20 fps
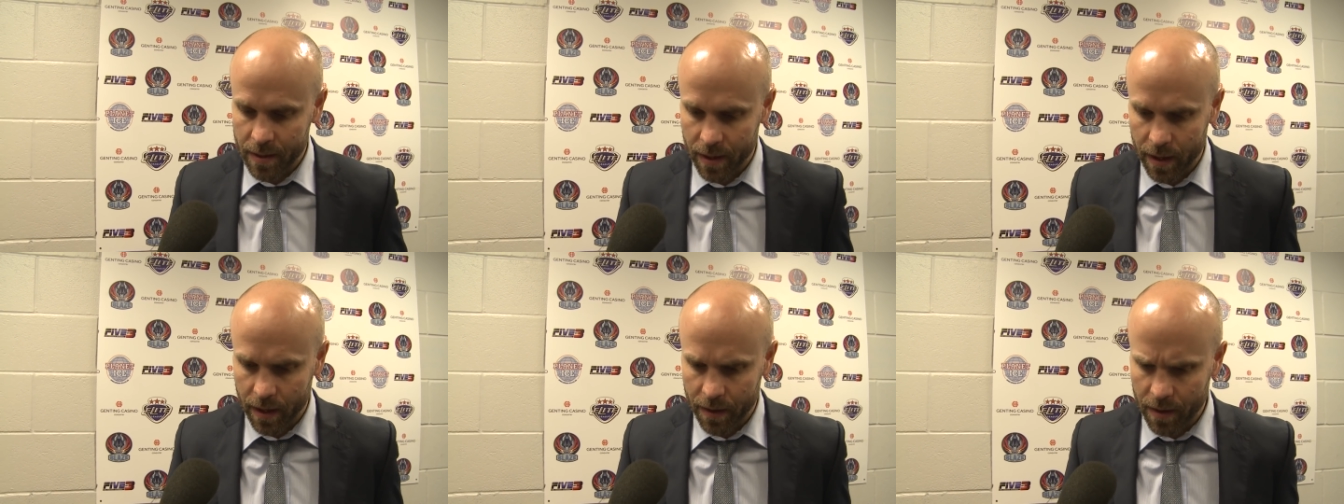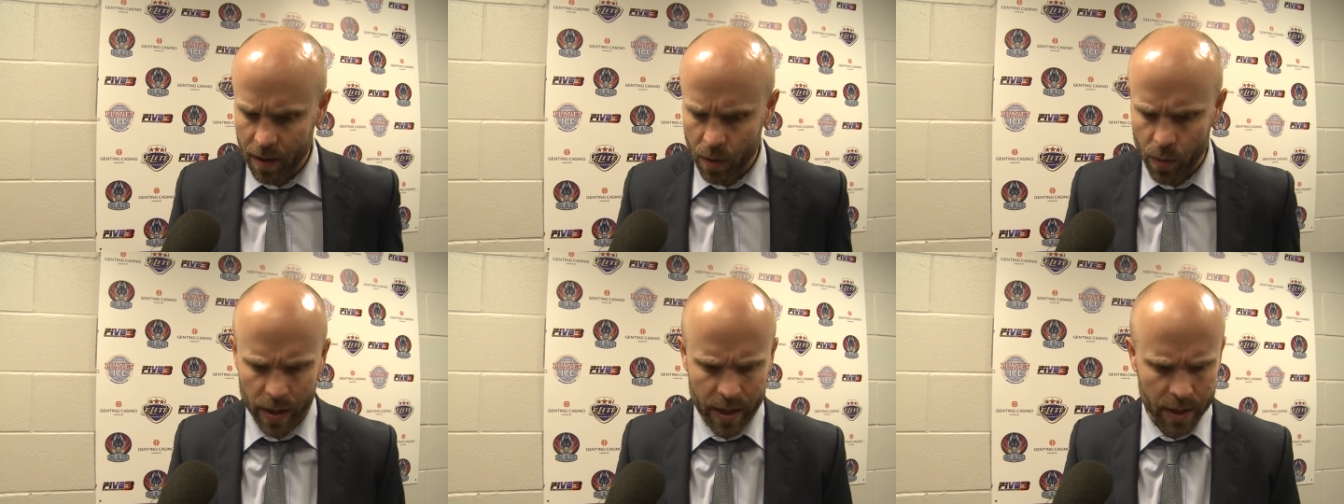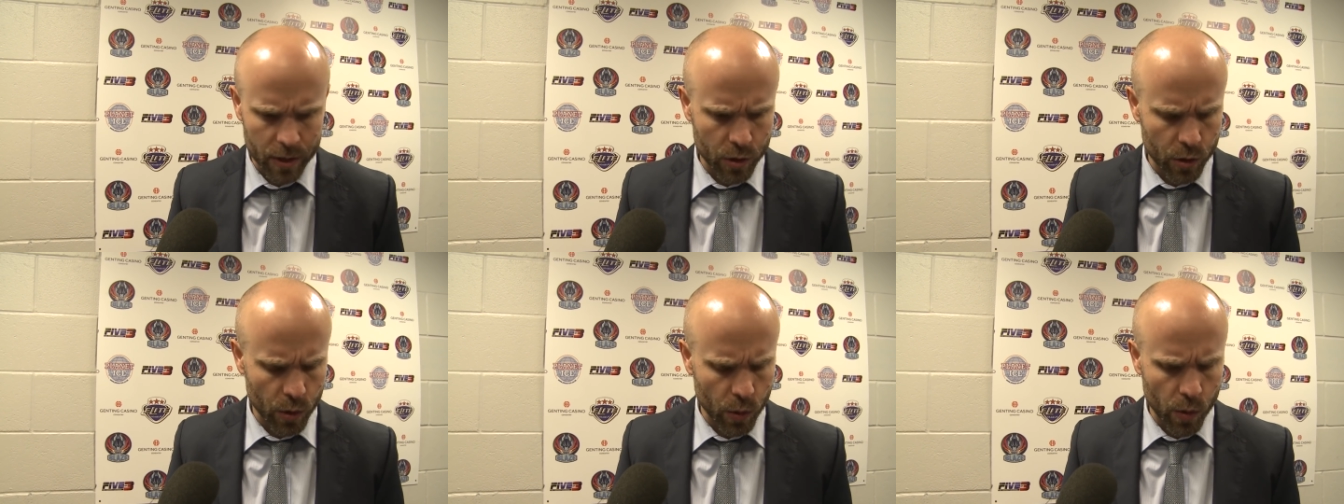Uh, I think we
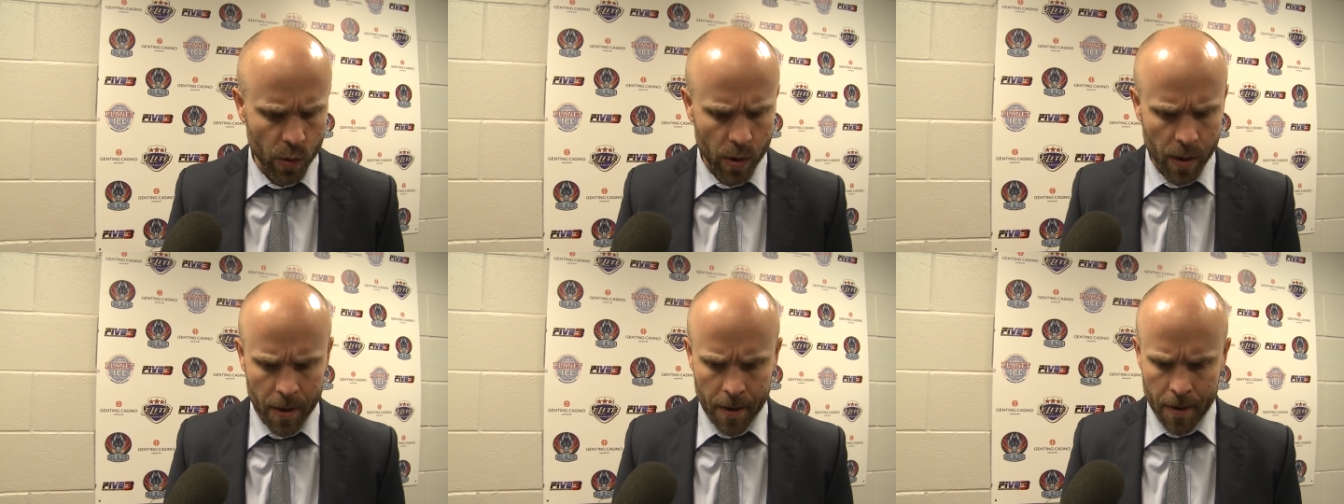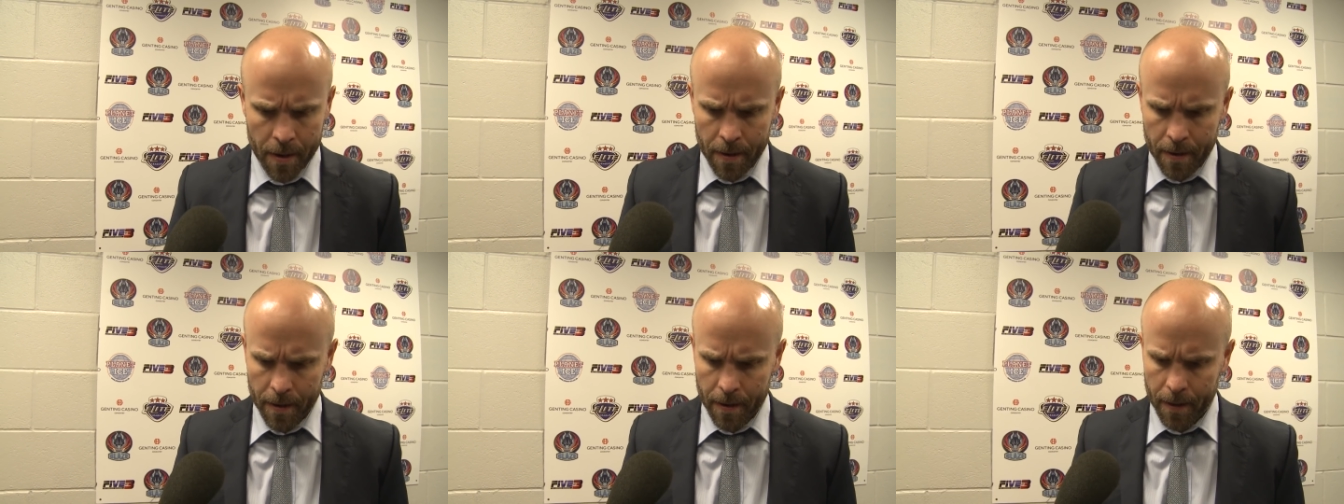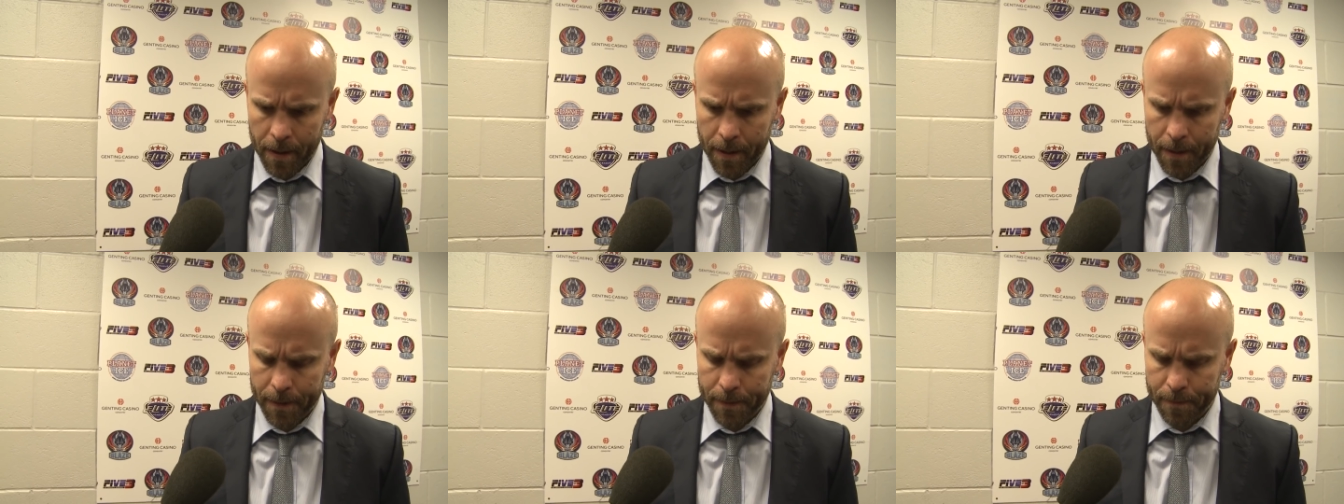had two,
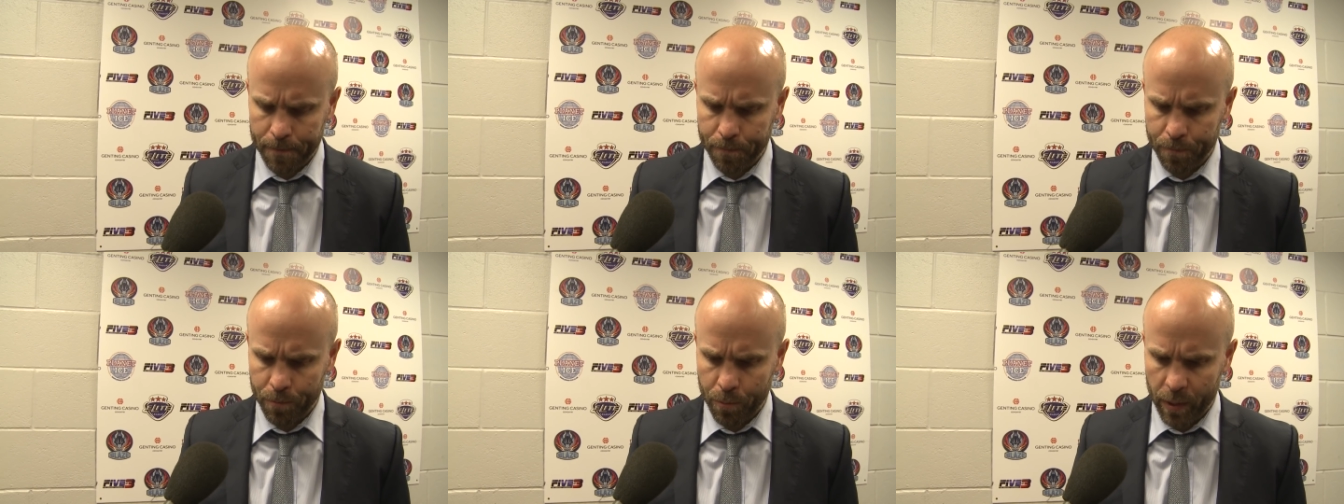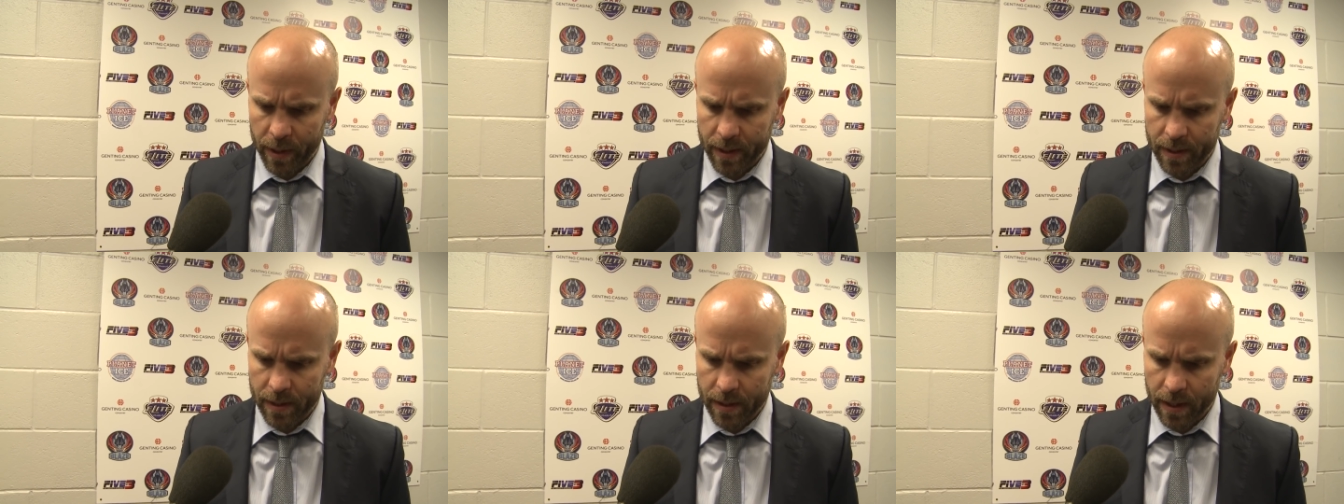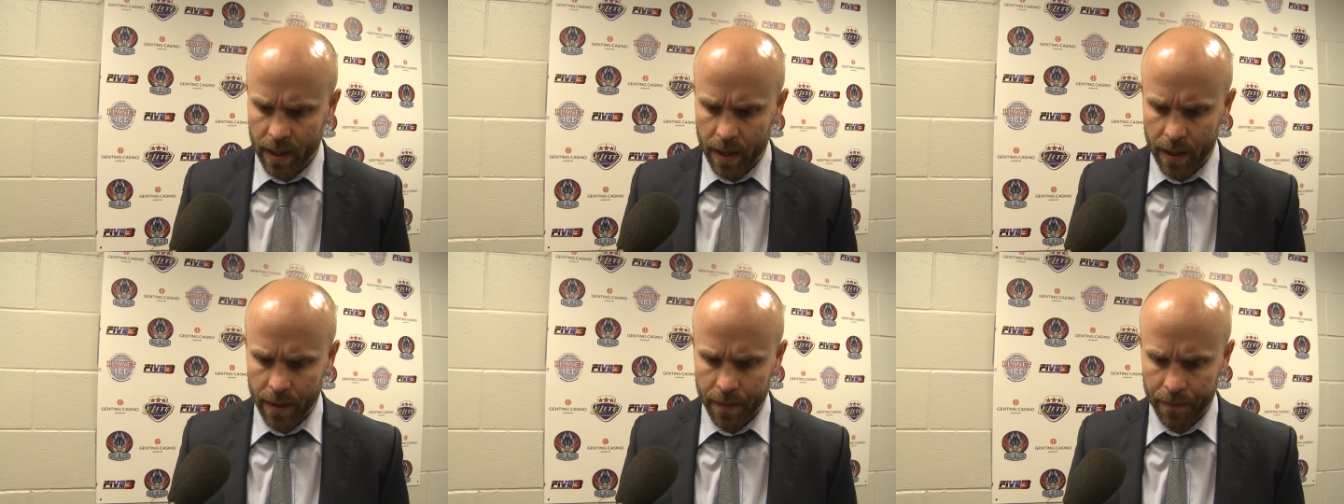um, but
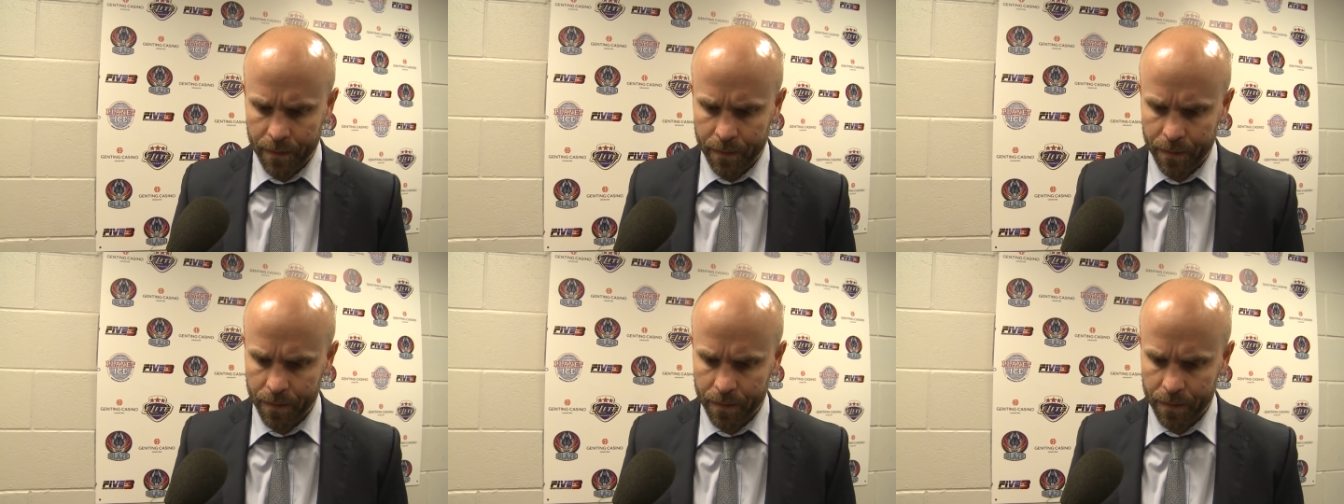uh,